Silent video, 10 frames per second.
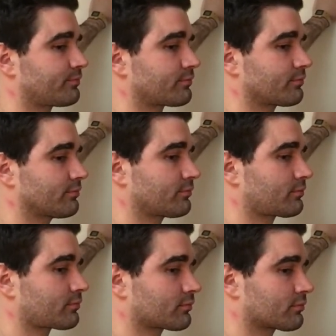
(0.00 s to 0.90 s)

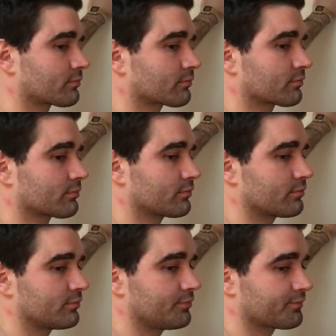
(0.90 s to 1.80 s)

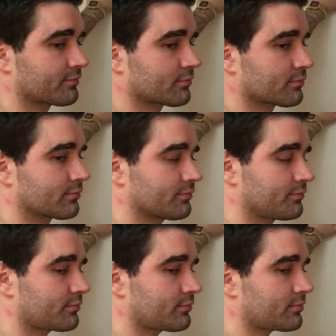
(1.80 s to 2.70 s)

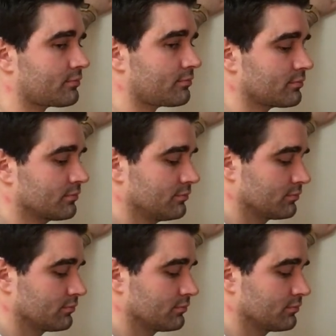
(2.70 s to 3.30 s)
[no speech]